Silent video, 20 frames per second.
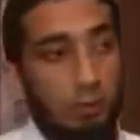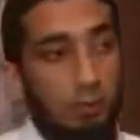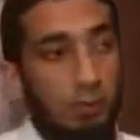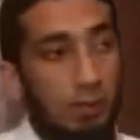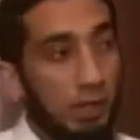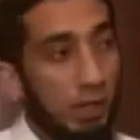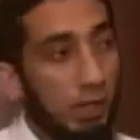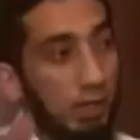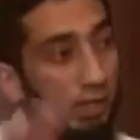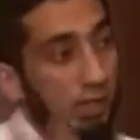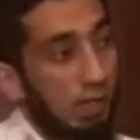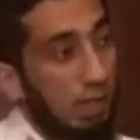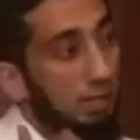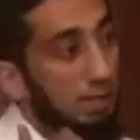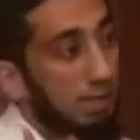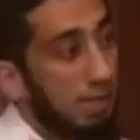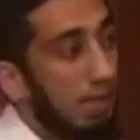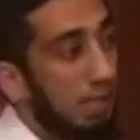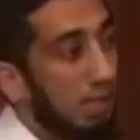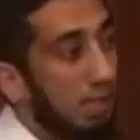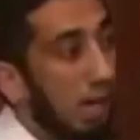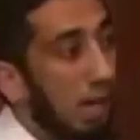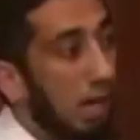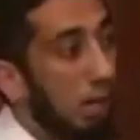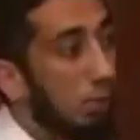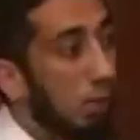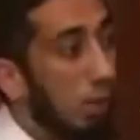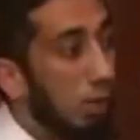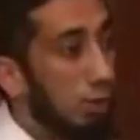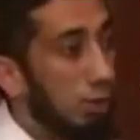there are some things
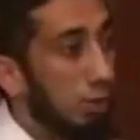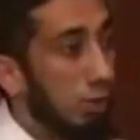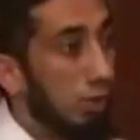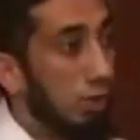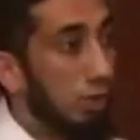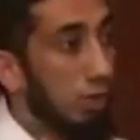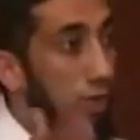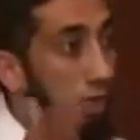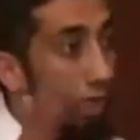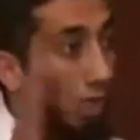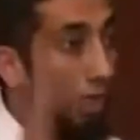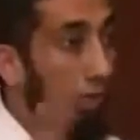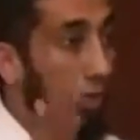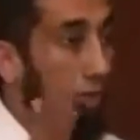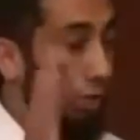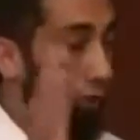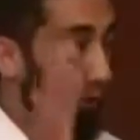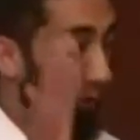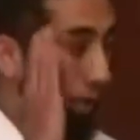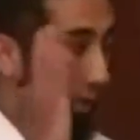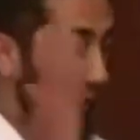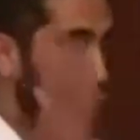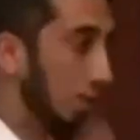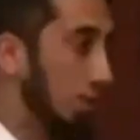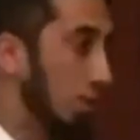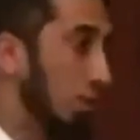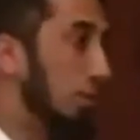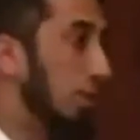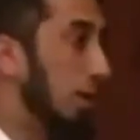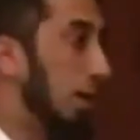I want you to deconstruct
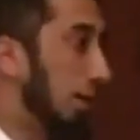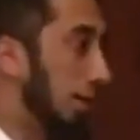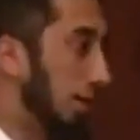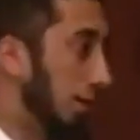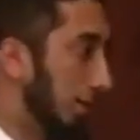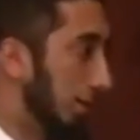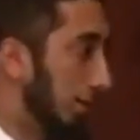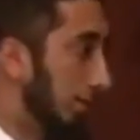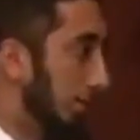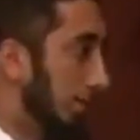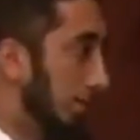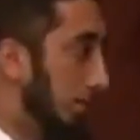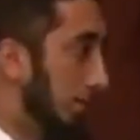in your mind,